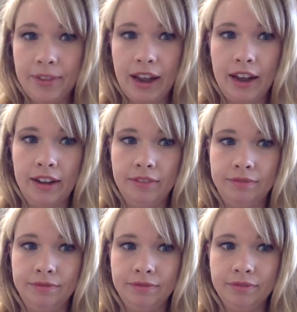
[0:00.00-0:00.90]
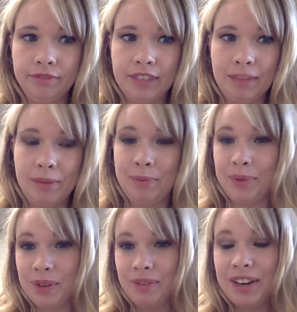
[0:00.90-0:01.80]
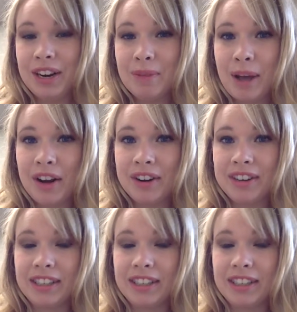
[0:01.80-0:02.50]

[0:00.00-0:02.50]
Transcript: Some people do video better,